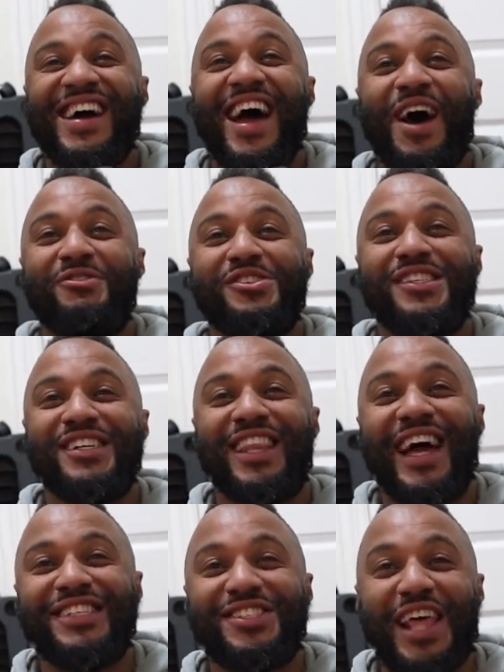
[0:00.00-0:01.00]
That was a
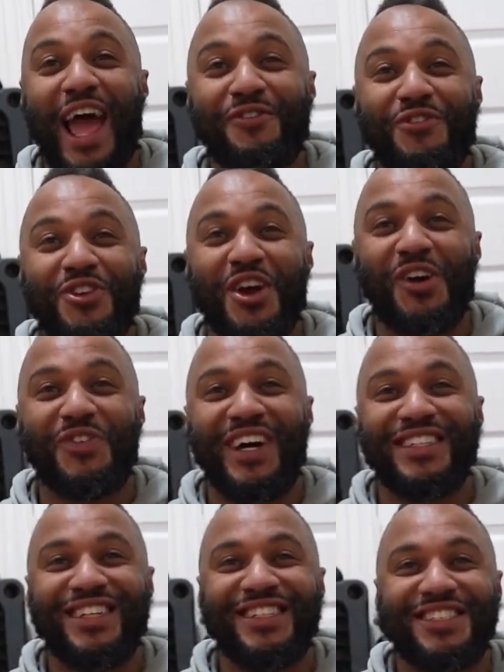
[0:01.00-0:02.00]
light stack for y'all
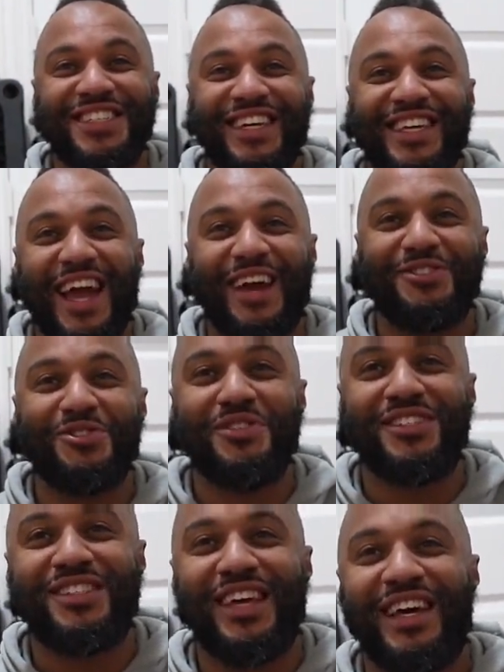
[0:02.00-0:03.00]
right there. She done came through
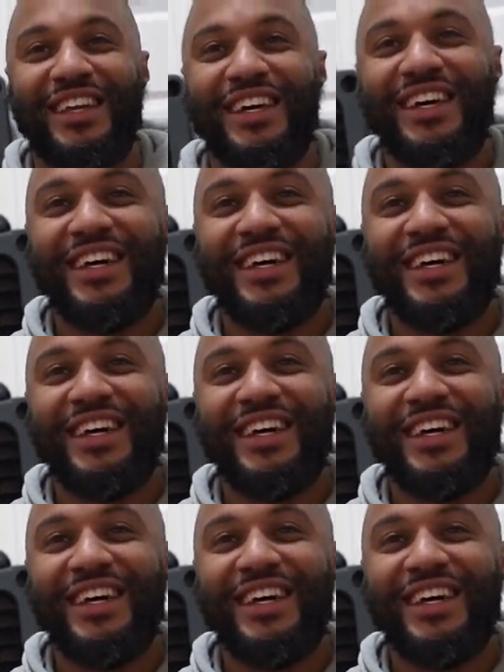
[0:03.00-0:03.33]
and said,